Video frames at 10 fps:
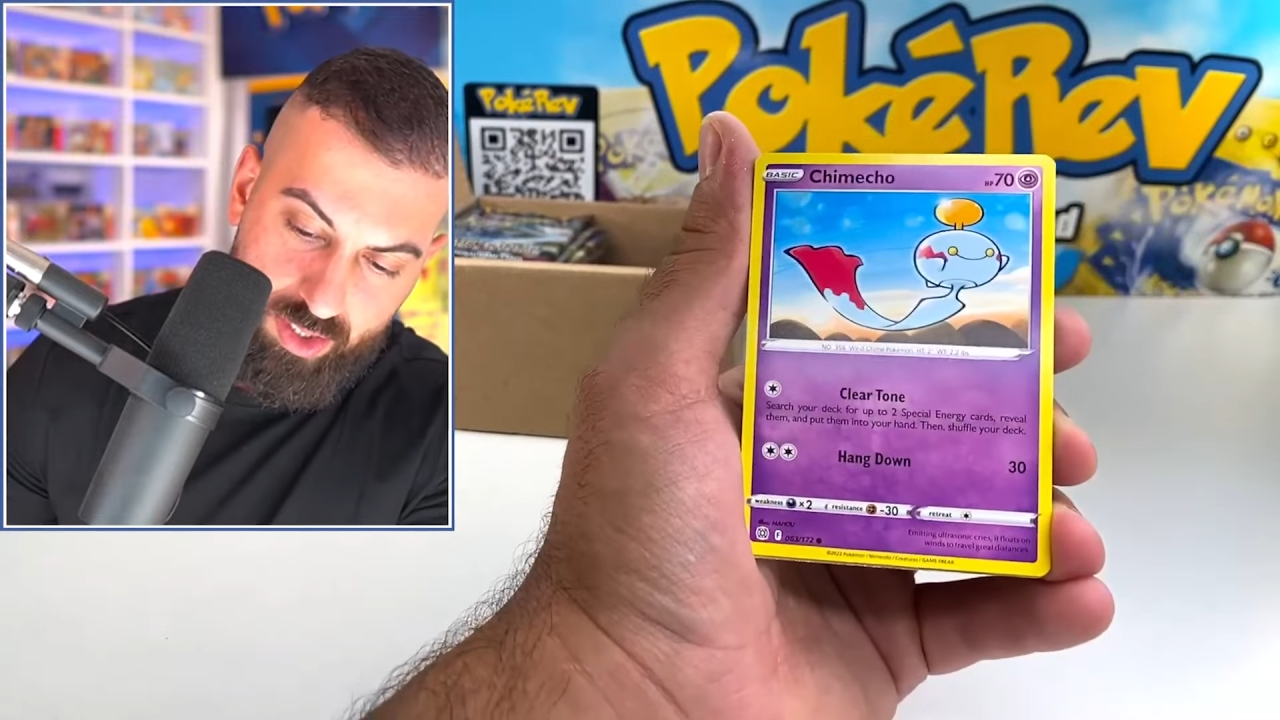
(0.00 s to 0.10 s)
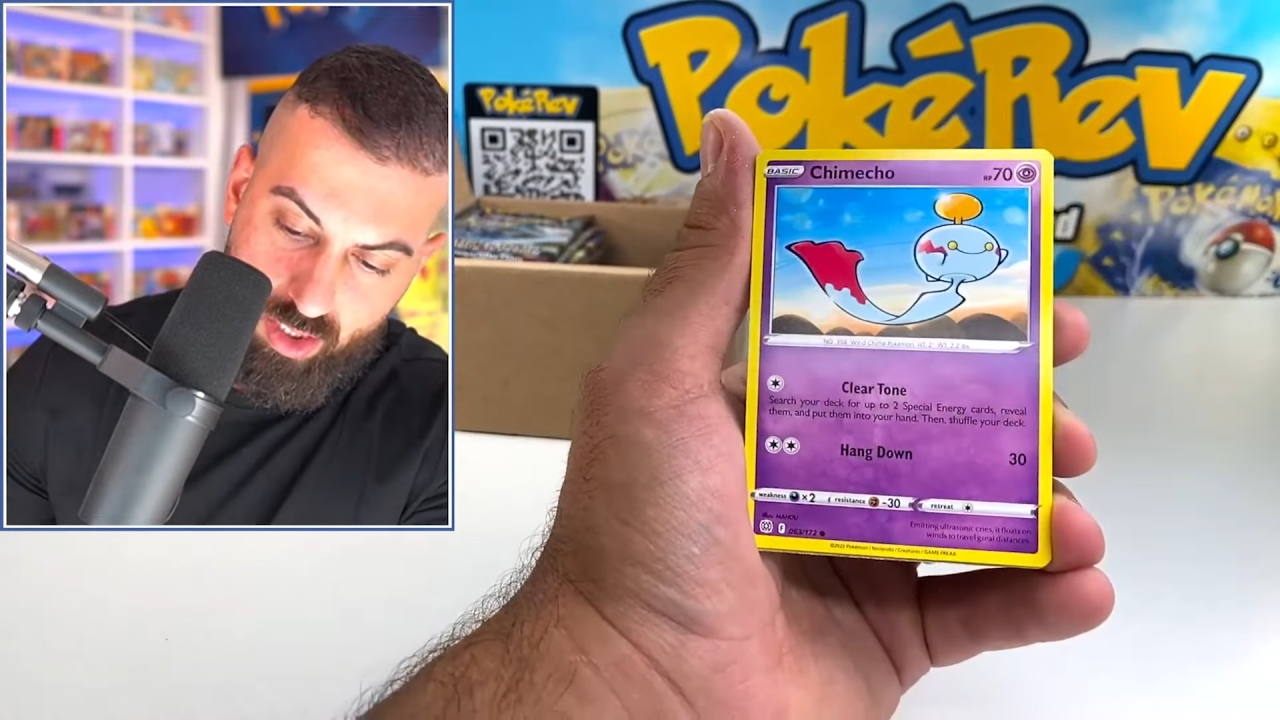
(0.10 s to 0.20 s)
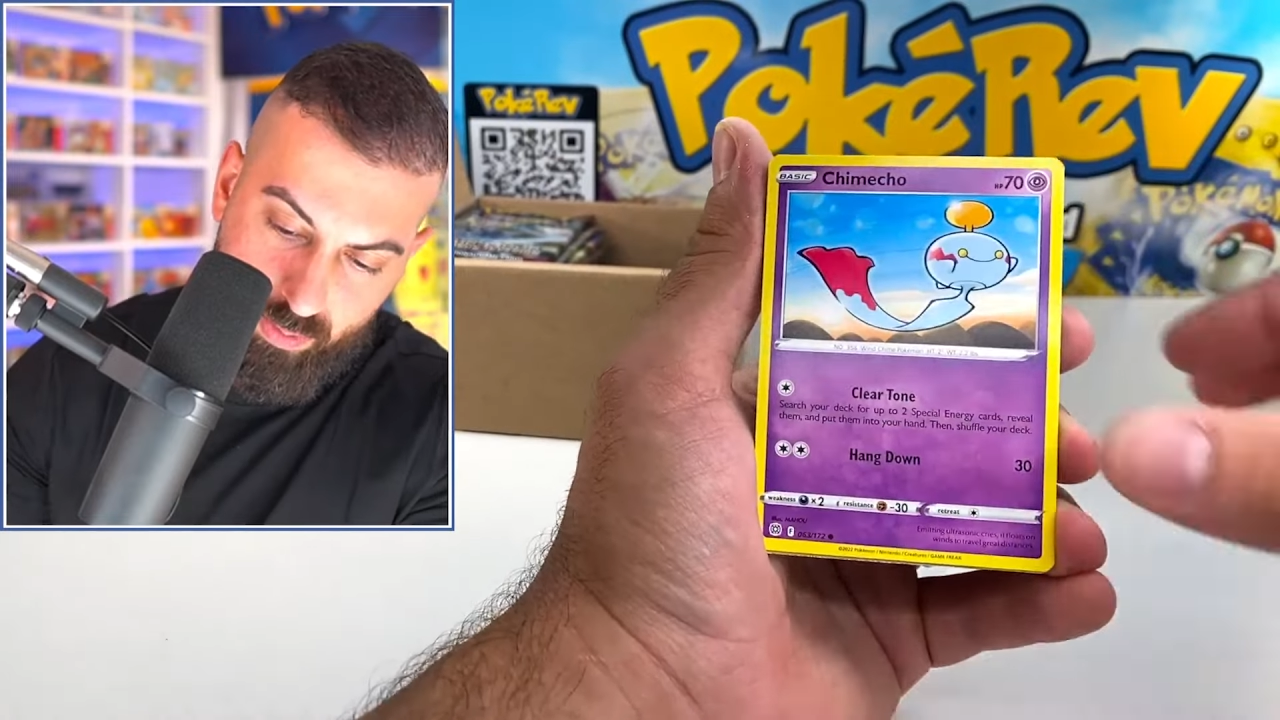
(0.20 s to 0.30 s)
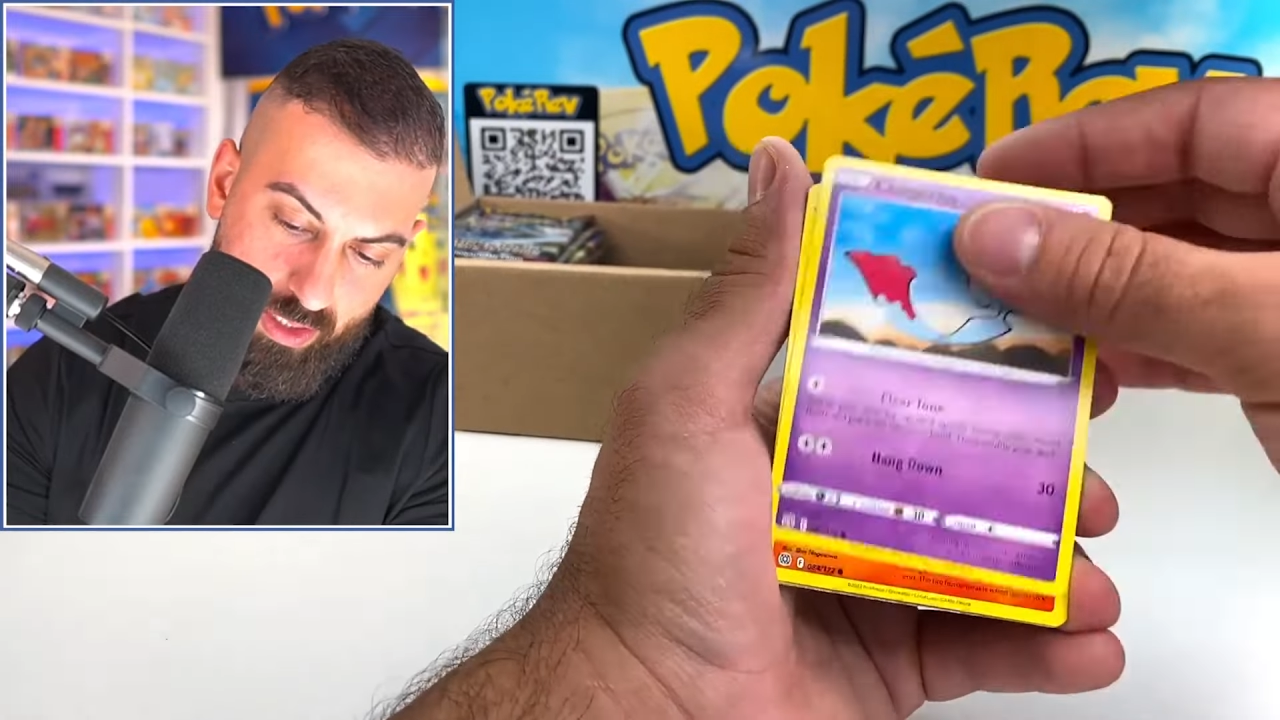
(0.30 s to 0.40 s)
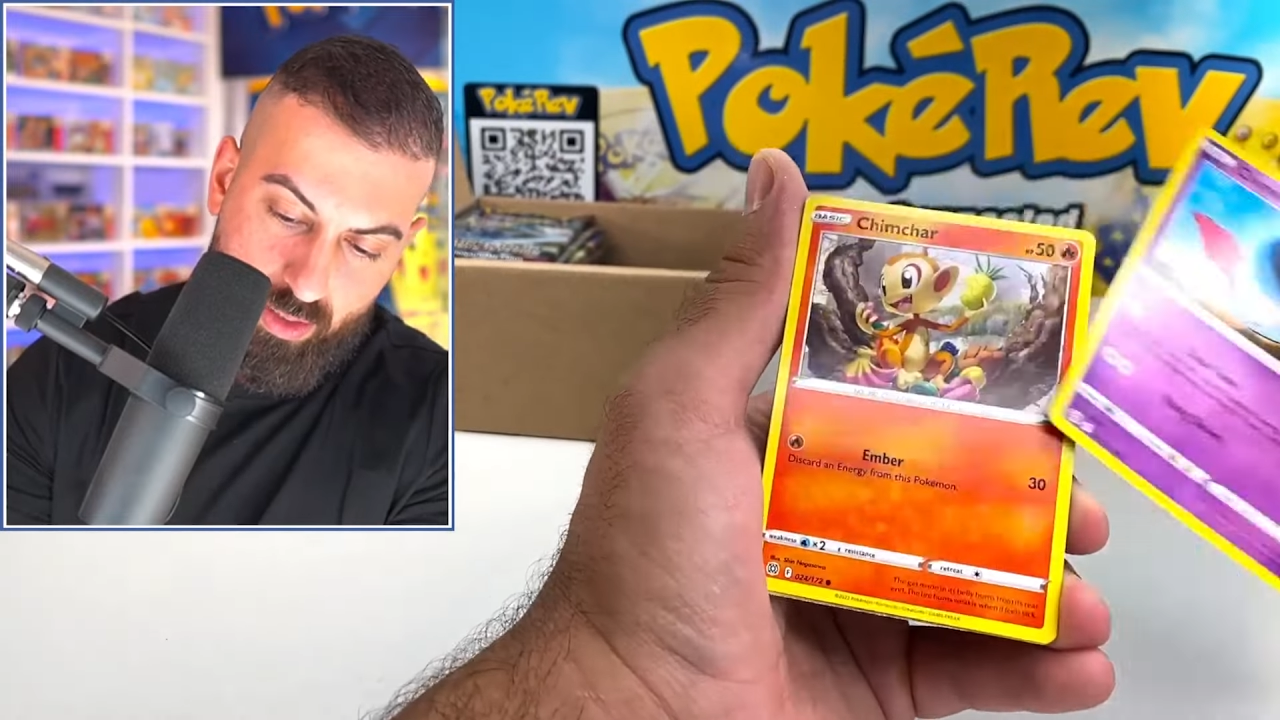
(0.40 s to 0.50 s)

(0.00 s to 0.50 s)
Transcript: might just be